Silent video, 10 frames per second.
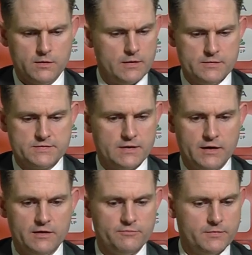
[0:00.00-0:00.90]
It's
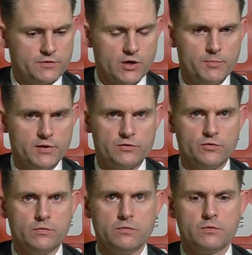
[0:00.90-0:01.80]
not even a topic
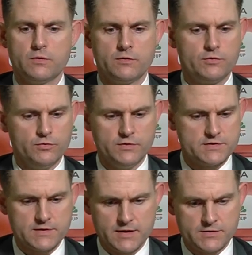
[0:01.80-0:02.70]
to
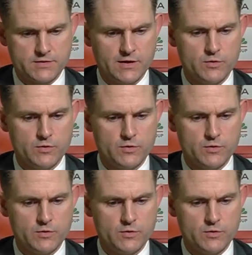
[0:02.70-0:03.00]
discuss. I